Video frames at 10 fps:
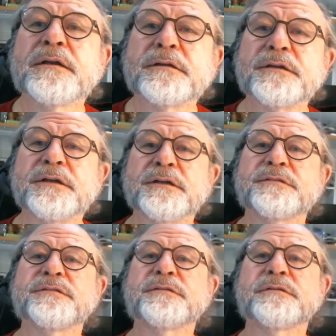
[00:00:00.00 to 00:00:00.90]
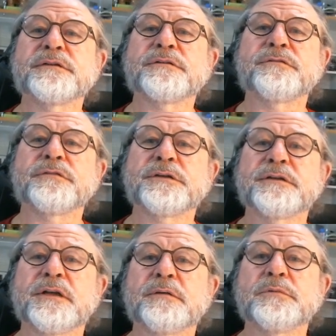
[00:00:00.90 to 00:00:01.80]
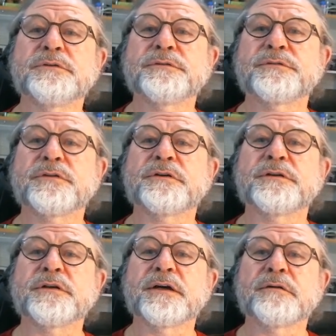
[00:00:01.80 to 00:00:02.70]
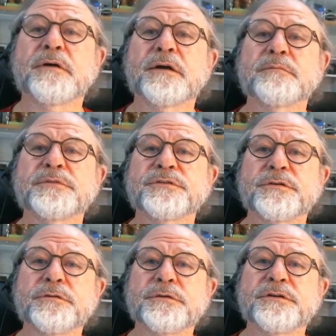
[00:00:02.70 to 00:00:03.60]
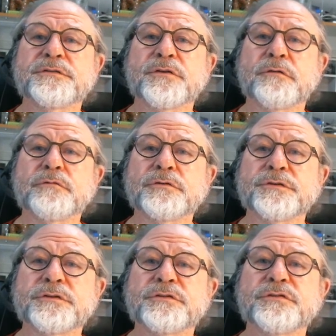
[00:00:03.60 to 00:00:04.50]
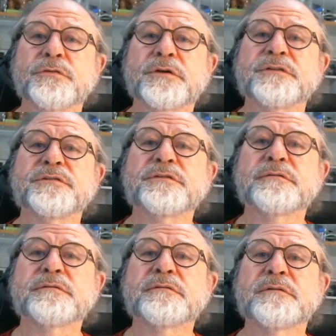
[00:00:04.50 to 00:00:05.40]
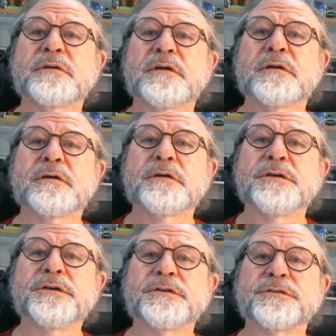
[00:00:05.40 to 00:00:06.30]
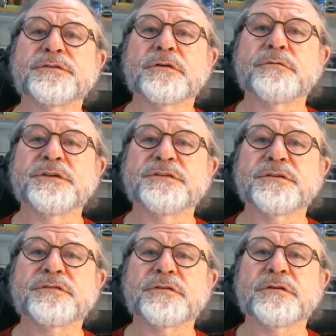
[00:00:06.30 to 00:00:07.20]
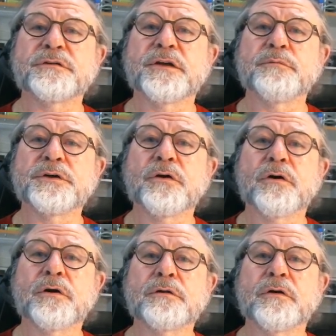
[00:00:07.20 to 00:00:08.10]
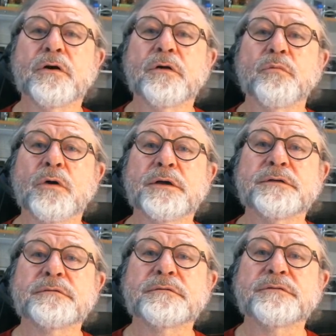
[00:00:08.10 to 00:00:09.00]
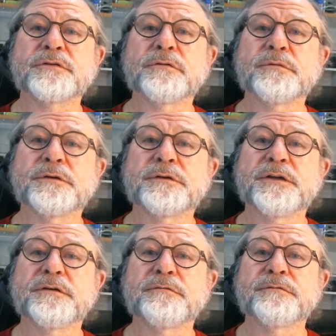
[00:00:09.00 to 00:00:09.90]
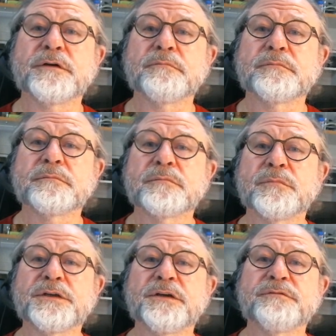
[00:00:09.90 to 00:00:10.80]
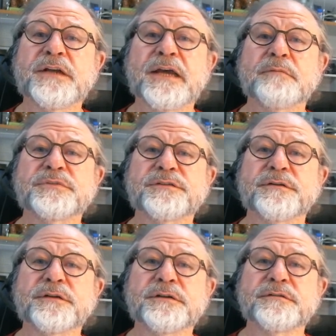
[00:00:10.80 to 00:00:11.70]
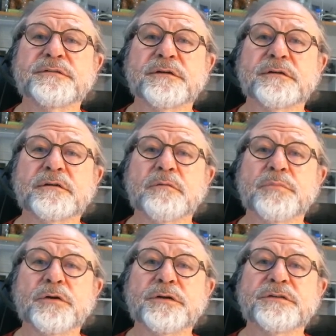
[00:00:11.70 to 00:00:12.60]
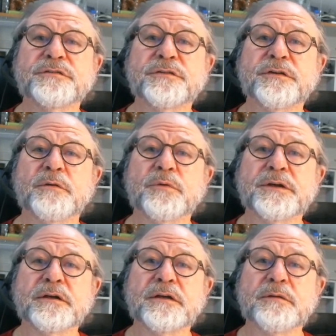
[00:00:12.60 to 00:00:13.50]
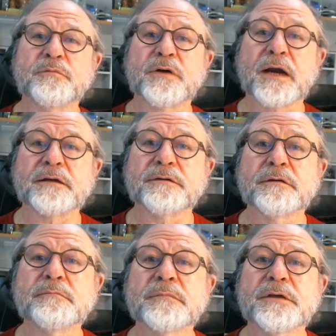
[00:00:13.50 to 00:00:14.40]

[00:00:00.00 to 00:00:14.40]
this is a fully labeled circuit diagram. So here's our voltage source. Here's a resistor that we call R1. So we give names to these components so that we can keep track of them.